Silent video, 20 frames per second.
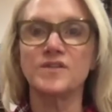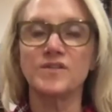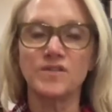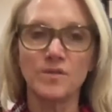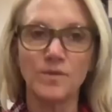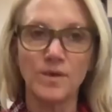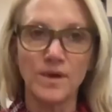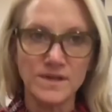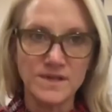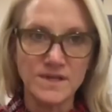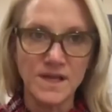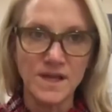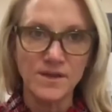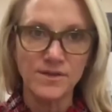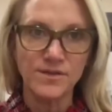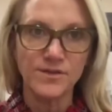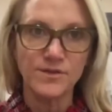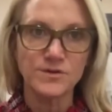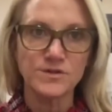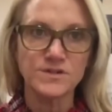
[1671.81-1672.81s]
So on day
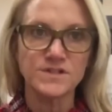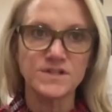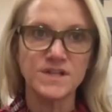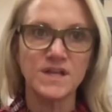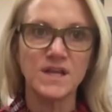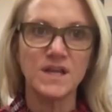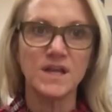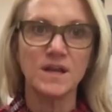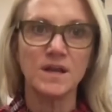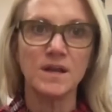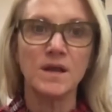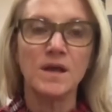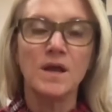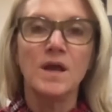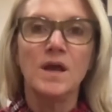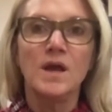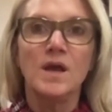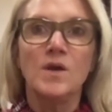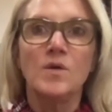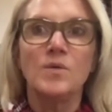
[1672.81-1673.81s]
13,
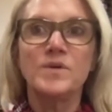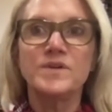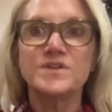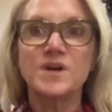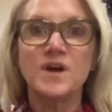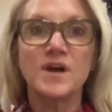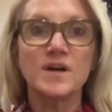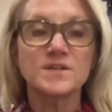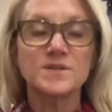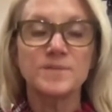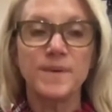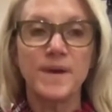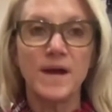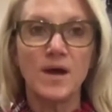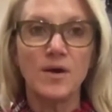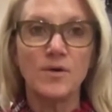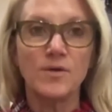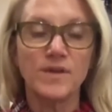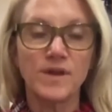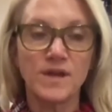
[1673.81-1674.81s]
we talked
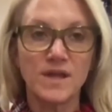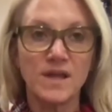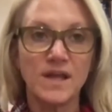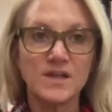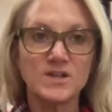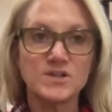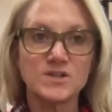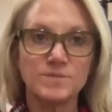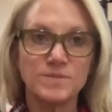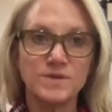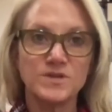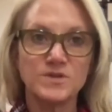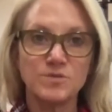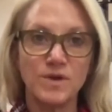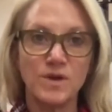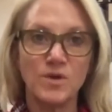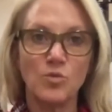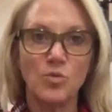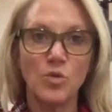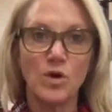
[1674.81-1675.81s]
about the connection
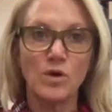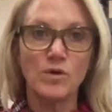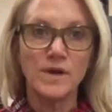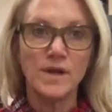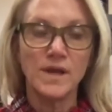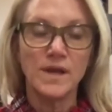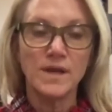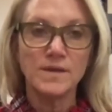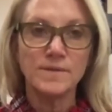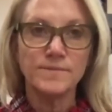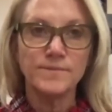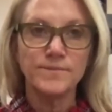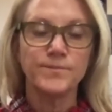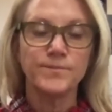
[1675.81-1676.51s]
between worrying